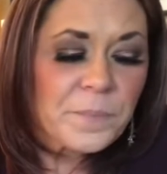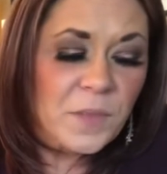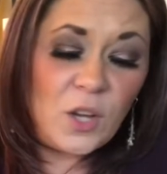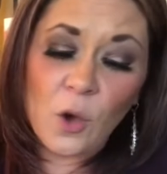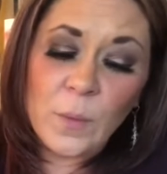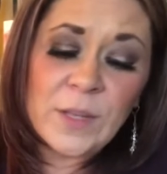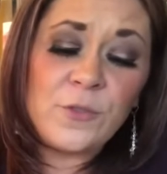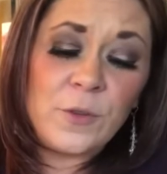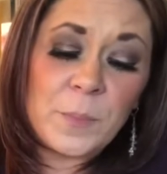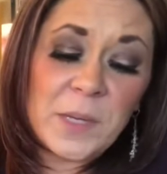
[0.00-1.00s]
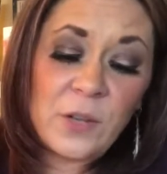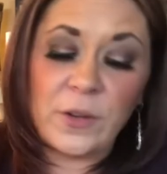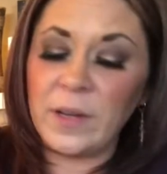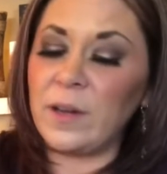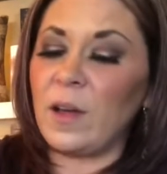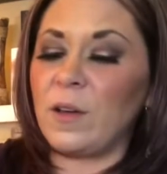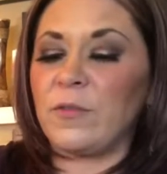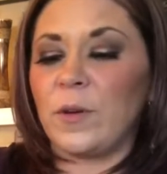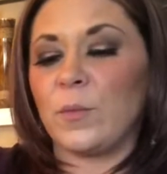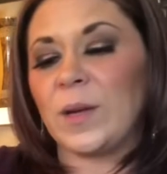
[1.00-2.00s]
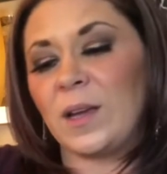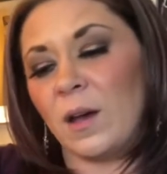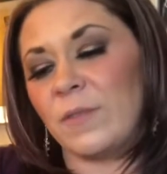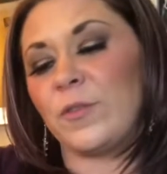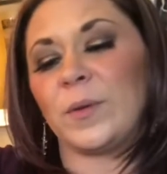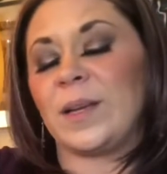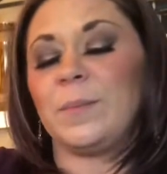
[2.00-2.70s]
going through a period of recovery,